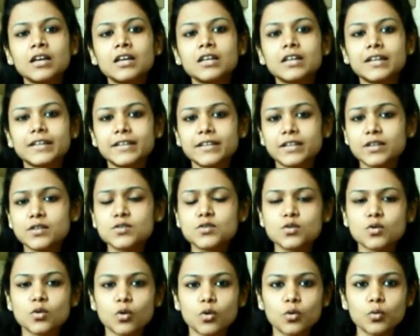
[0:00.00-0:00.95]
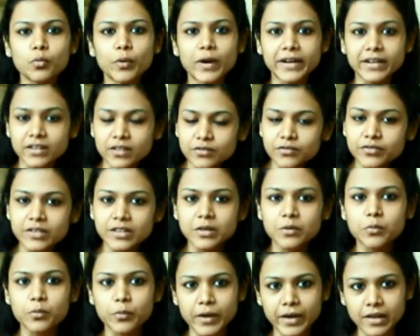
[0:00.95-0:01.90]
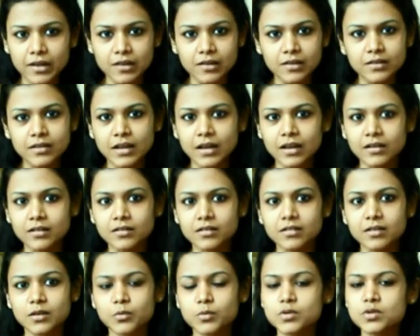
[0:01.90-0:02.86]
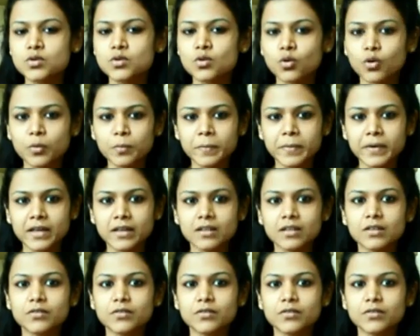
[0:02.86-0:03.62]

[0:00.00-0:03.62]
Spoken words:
He did it so wonderfully well that there was no pain.